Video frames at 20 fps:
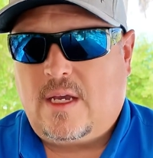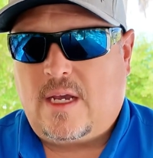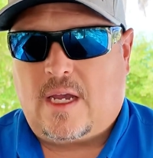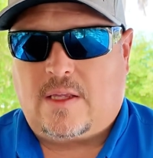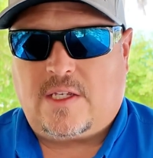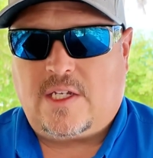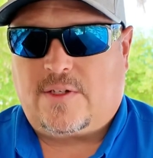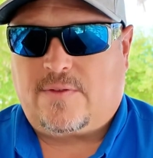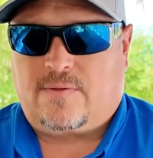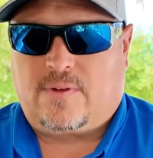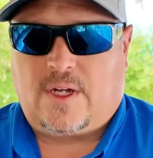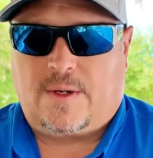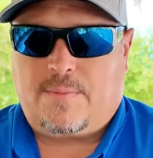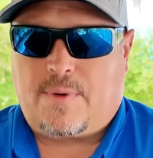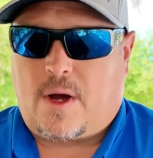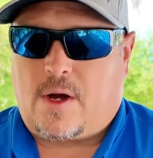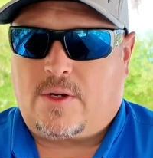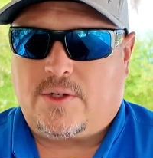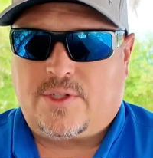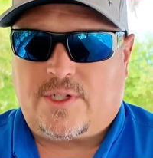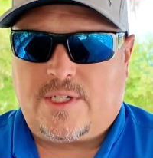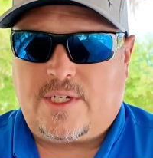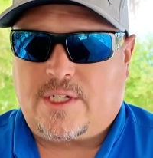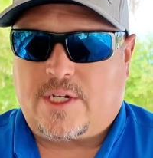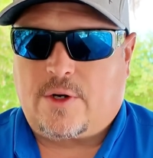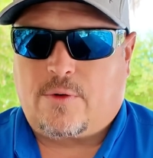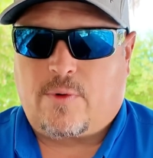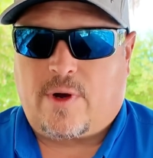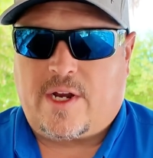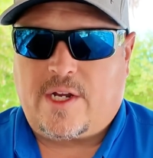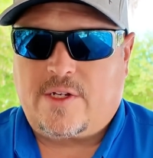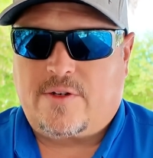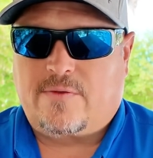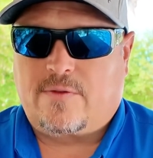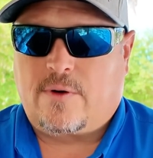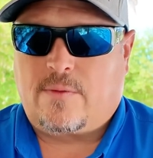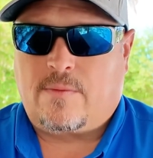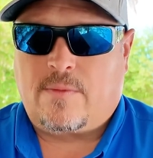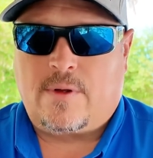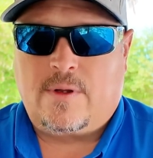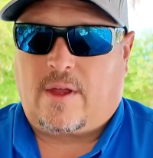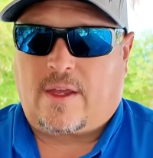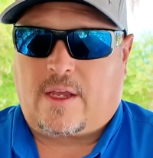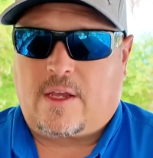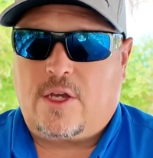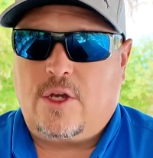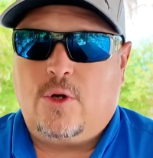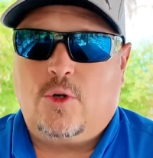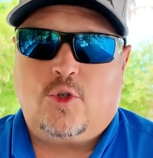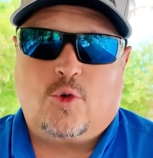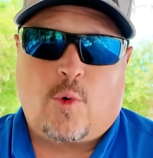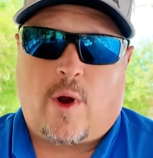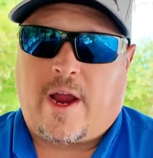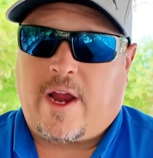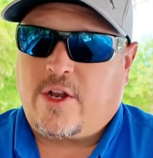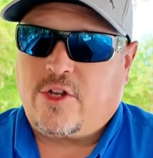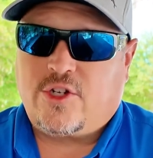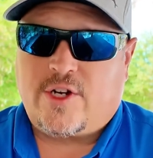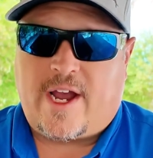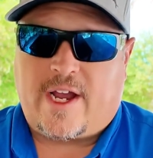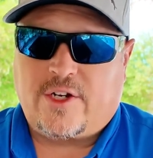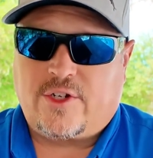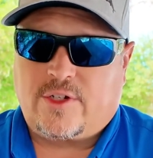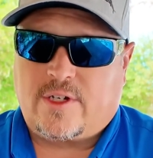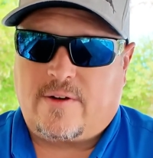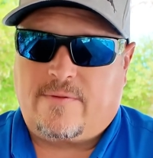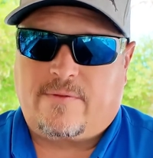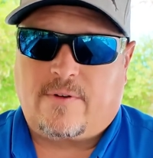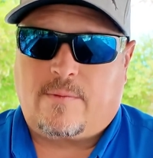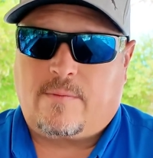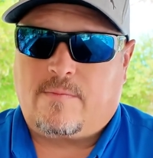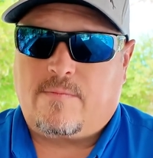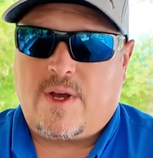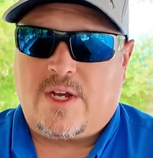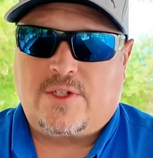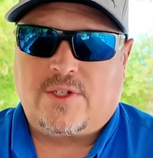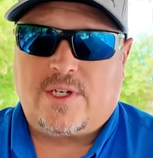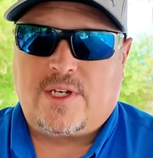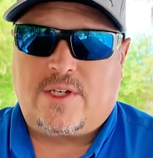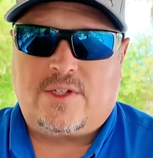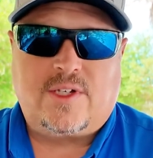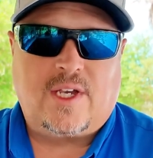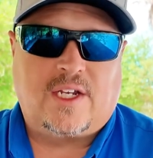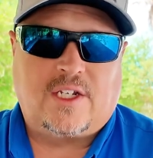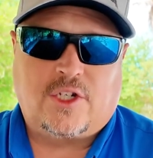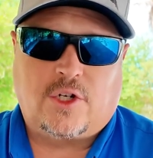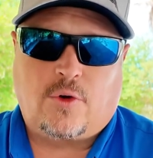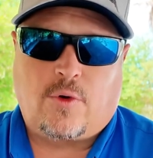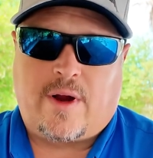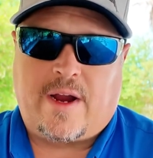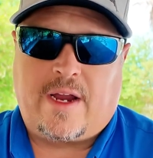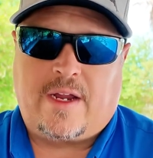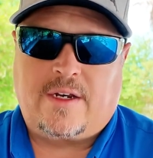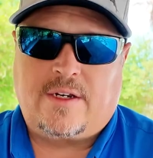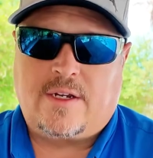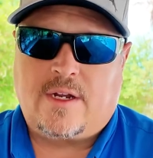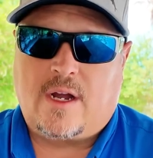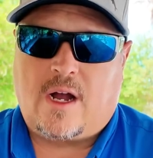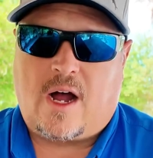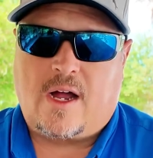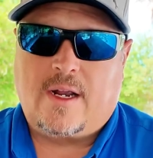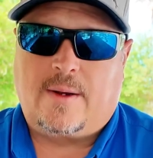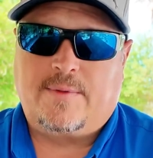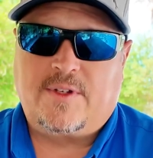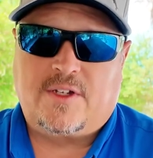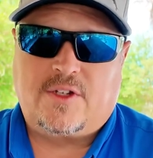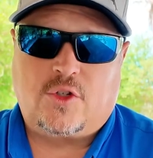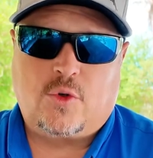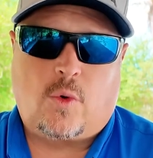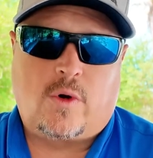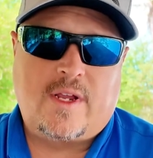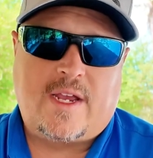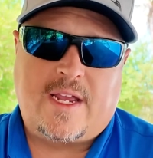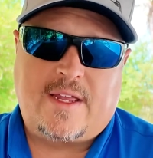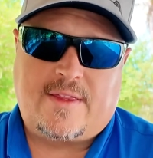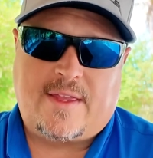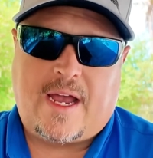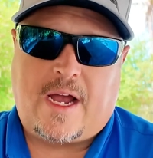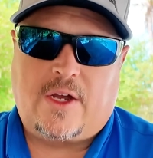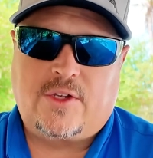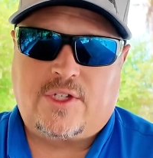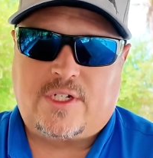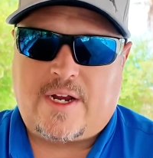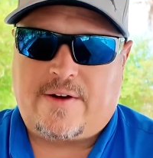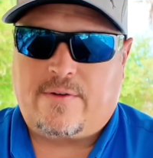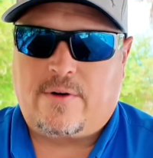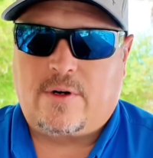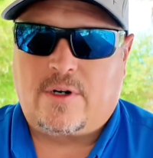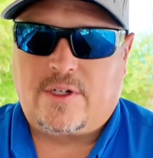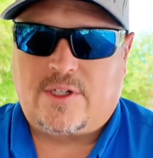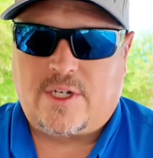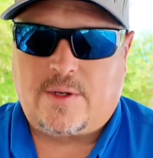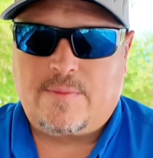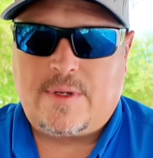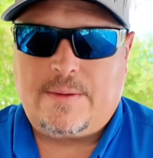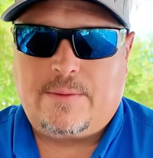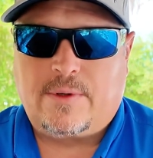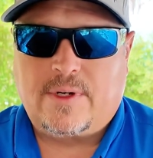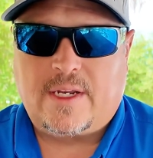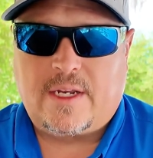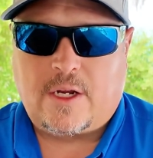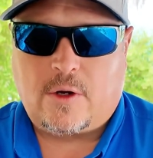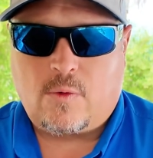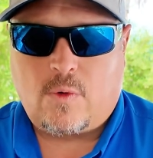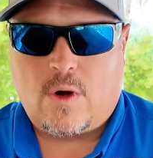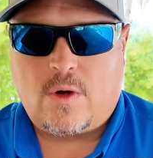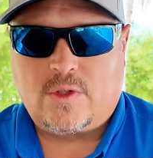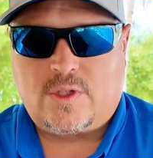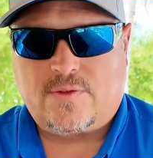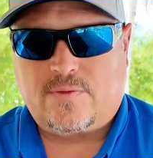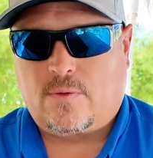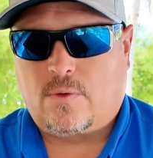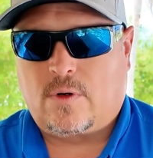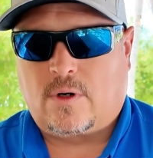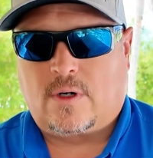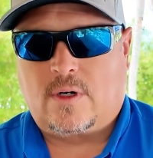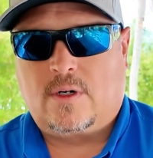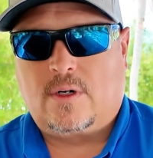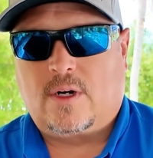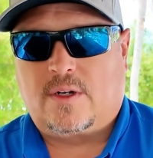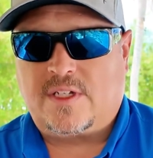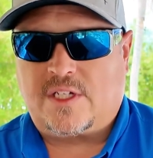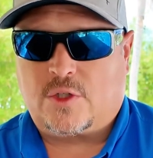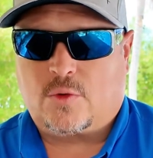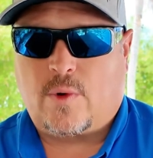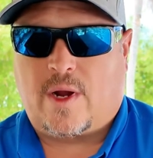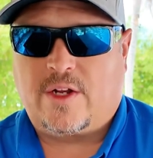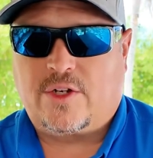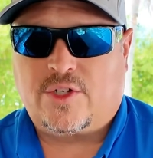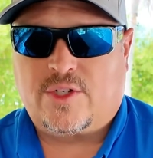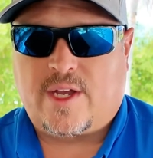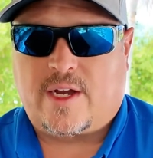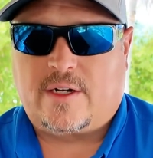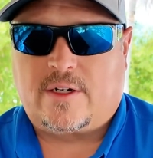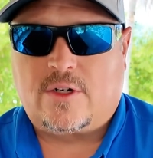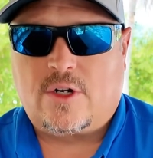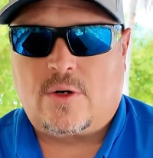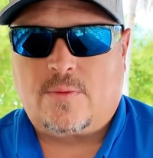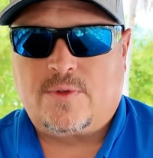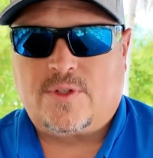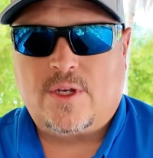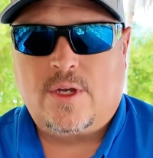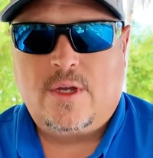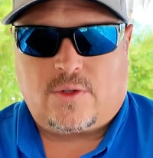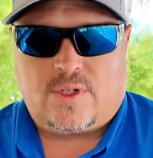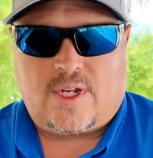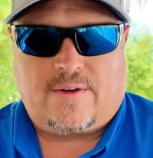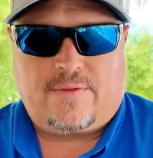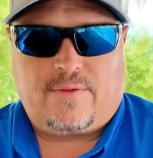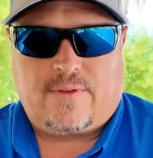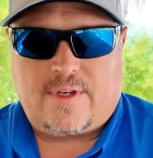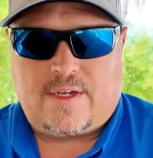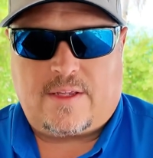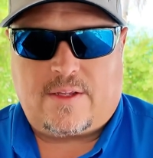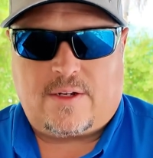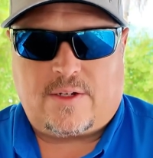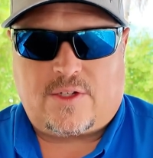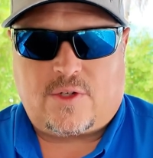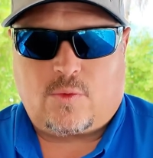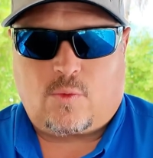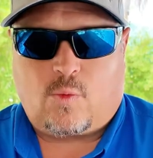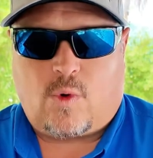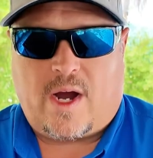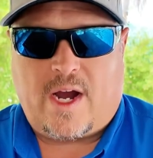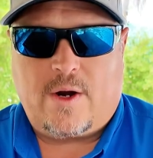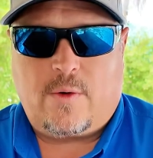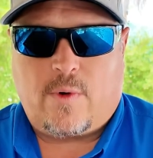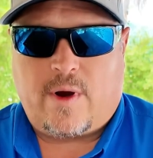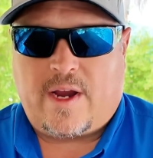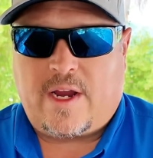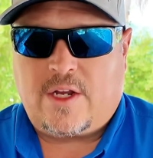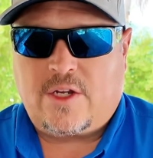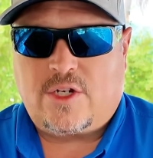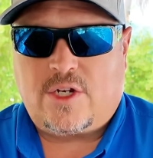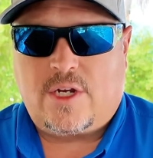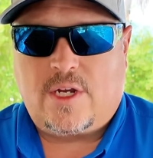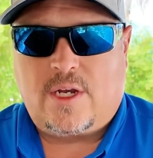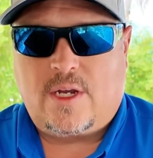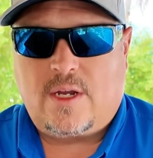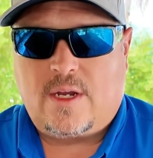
And these flood policies can range from, like a huge range actually, from basically $6,000 on up to $28,000. I've heard some people getting quotes for on these ranch style homes. So definitely it's a wide range.